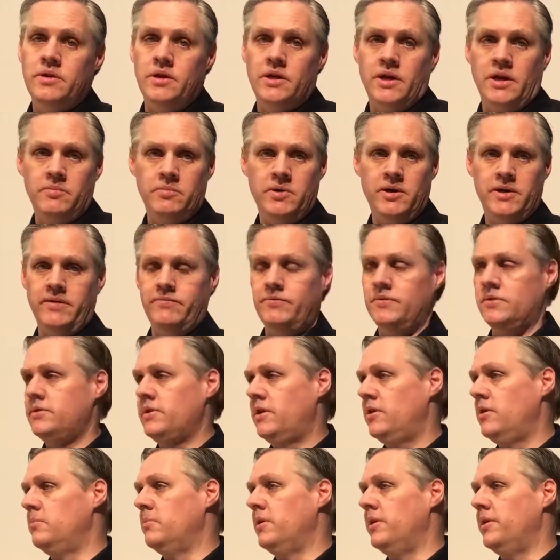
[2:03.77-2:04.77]
You might have the
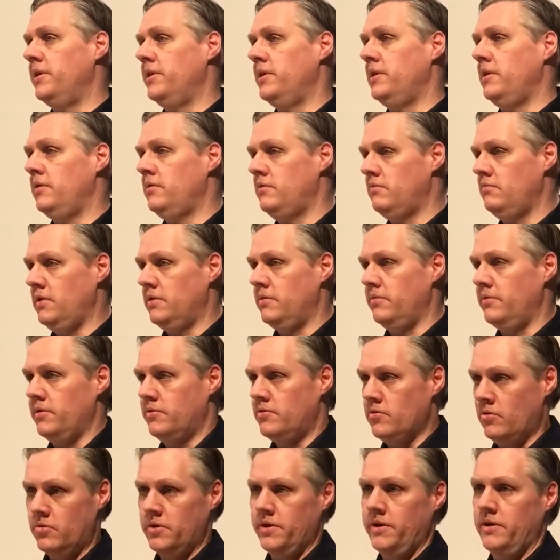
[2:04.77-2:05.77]
ceremony,
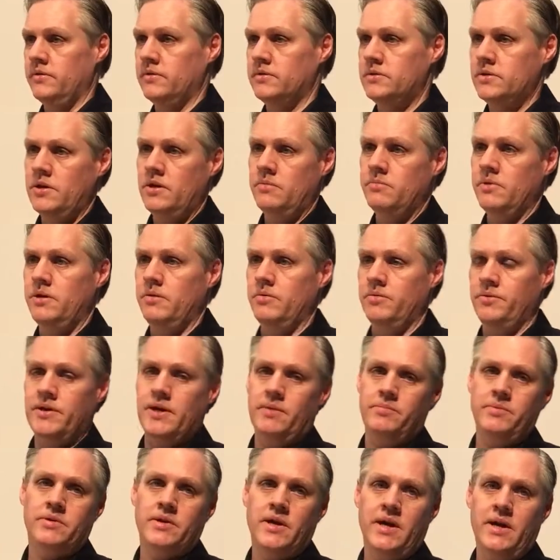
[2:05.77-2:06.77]
you're recording the ceremony with
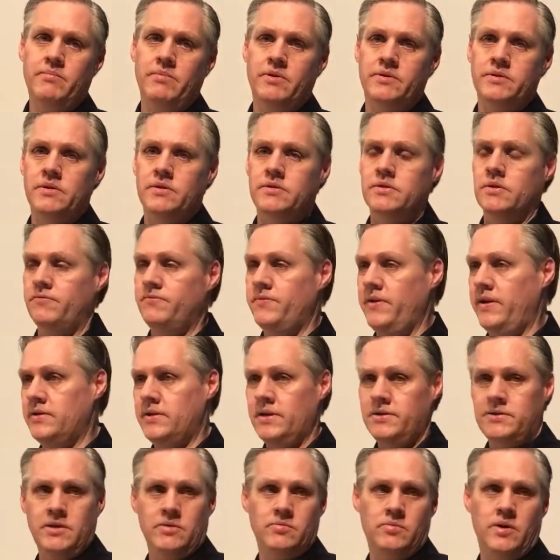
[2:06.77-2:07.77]
a couple of cameras, and it's a
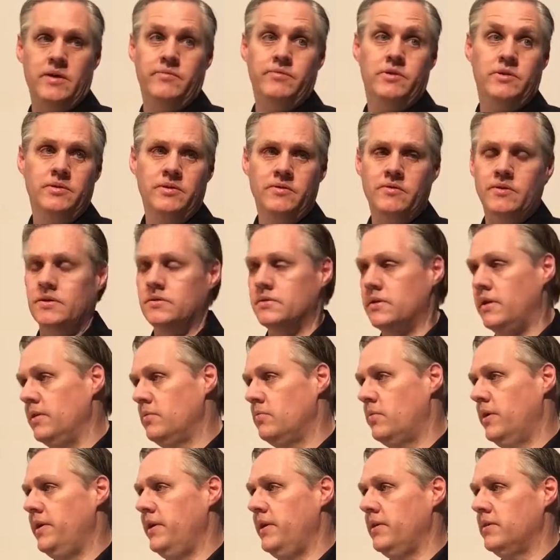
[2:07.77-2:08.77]
fantastic way of doing things
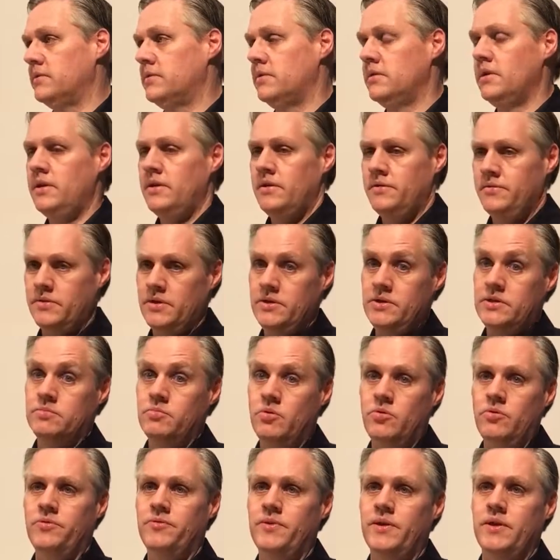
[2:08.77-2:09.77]
like weddings. These
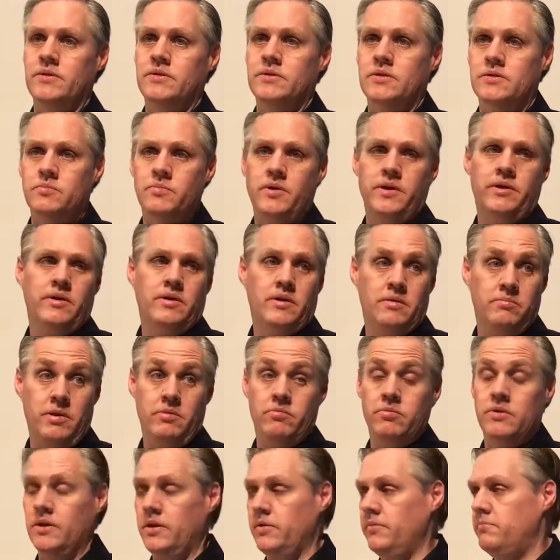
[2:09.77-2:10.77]
small things is where it can
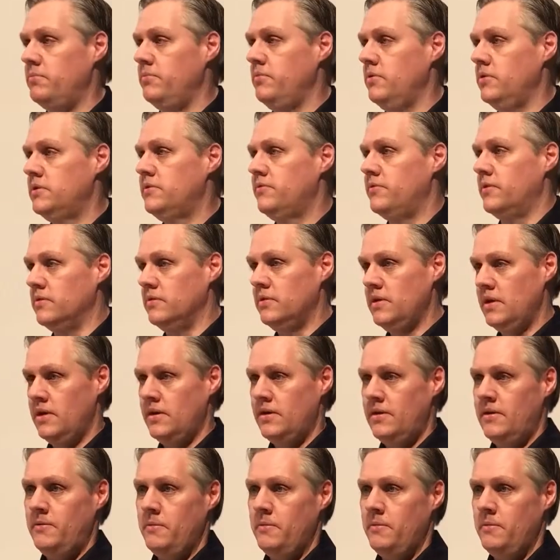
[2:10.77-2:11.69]
be really useful.